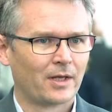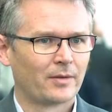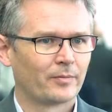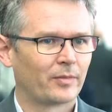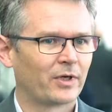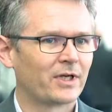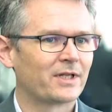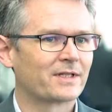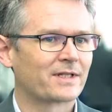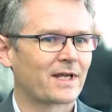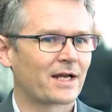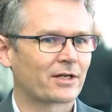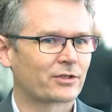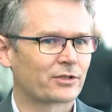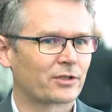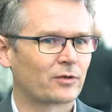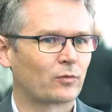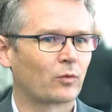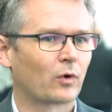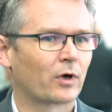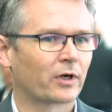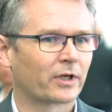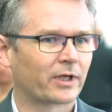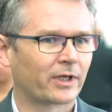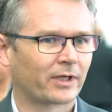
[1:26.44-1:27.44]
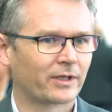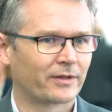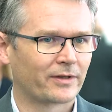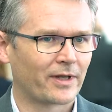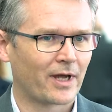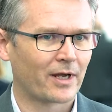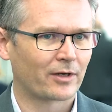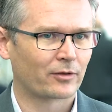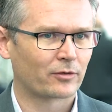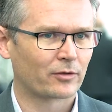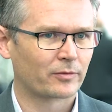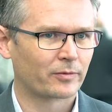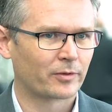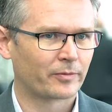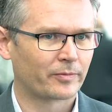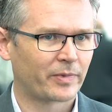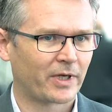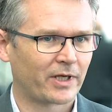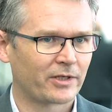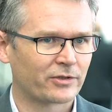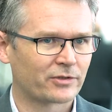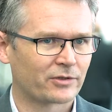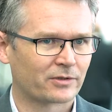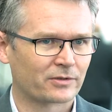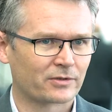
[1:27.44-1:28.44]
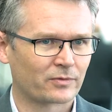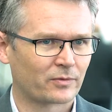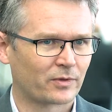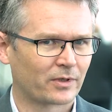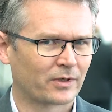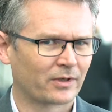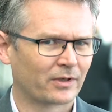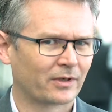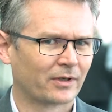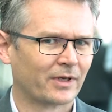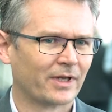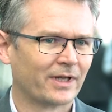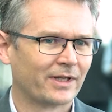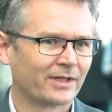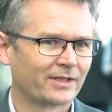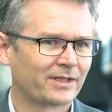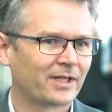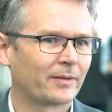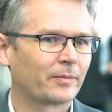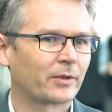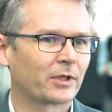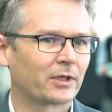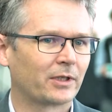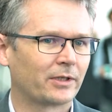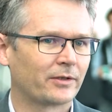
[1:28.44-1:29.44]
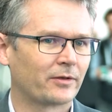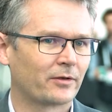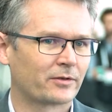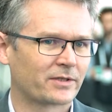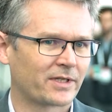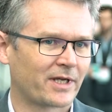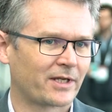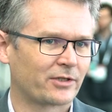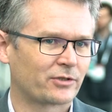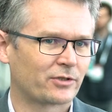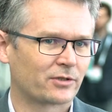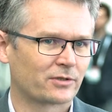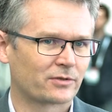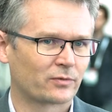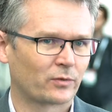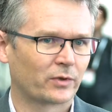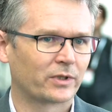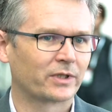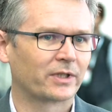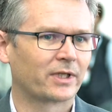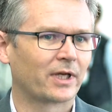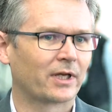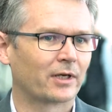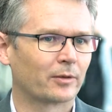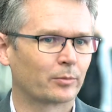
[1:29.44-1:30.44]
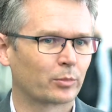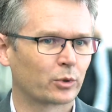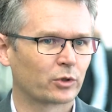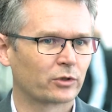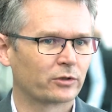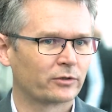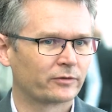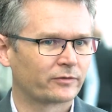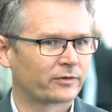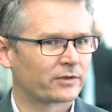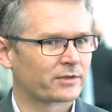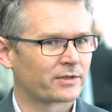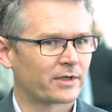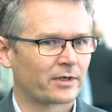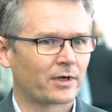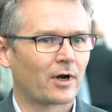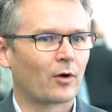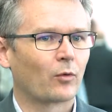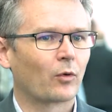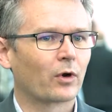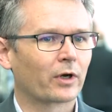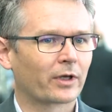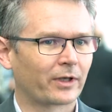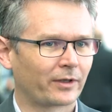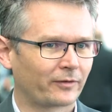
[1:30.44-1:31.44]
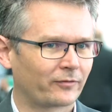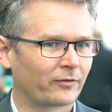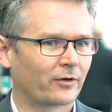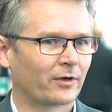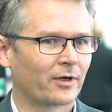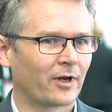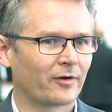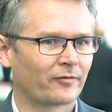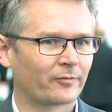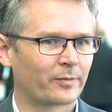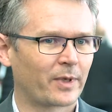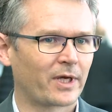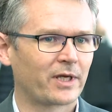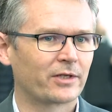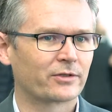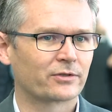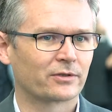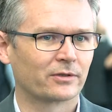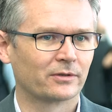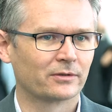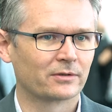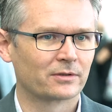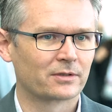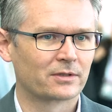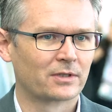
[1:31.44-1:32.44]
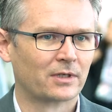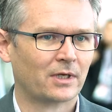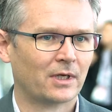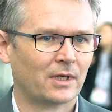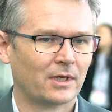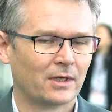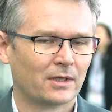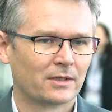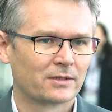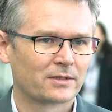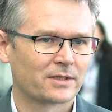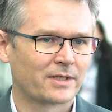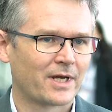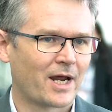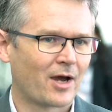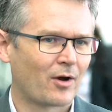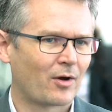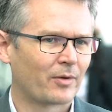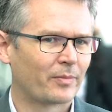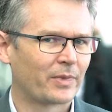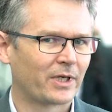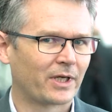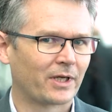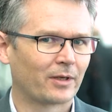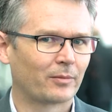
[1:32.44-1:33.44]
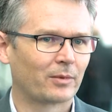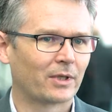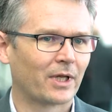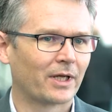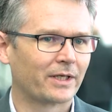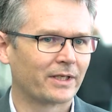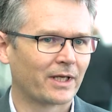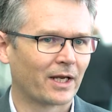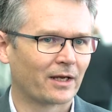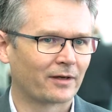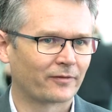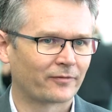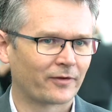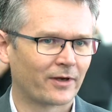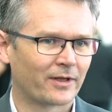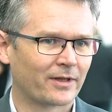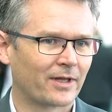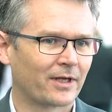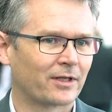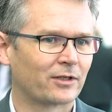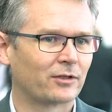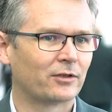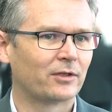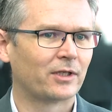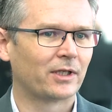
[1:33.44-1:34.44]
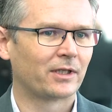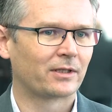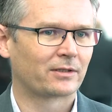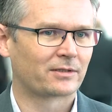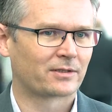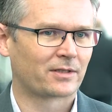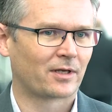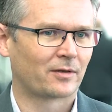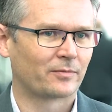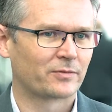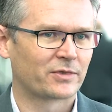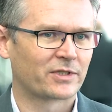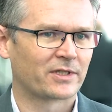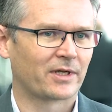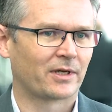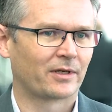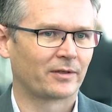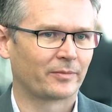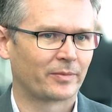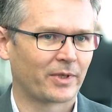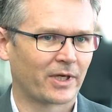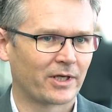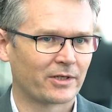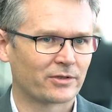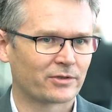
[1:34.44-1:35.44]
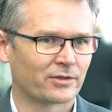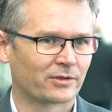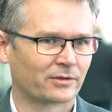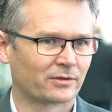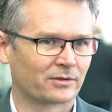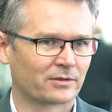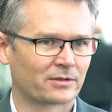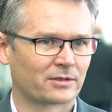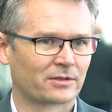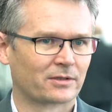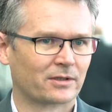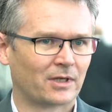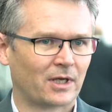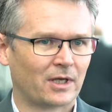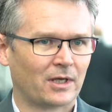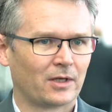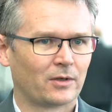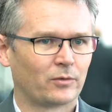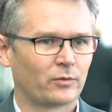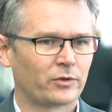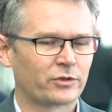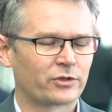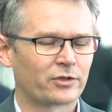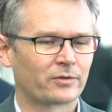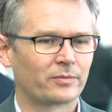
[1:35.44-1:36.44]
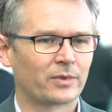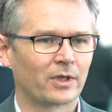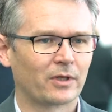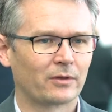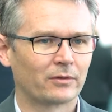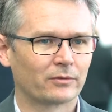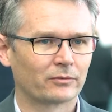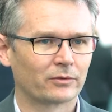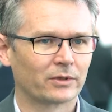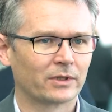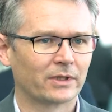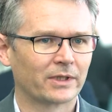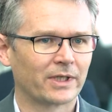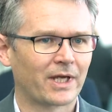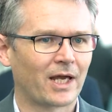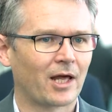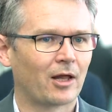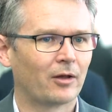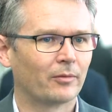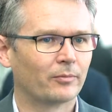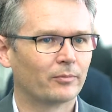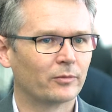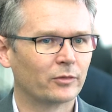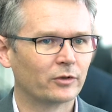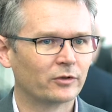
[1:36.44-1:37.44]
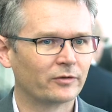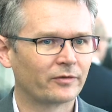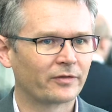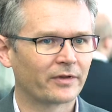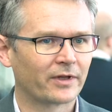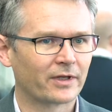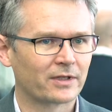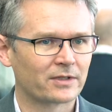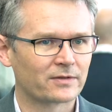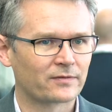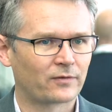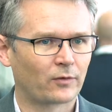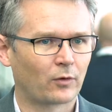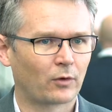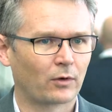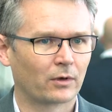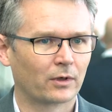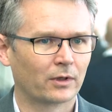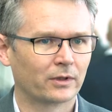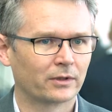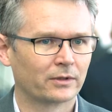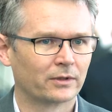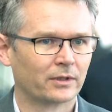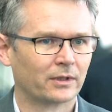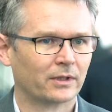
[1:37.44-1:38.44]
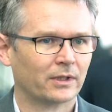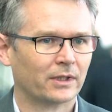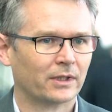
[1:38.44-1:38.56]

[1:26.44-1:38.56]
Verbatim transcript: but is actually working in that group of patients where typically those agents wouldn't get approved because they're not working for enough patients. So now being able to identify that unique subset of patients, we should be able to really help move things forward.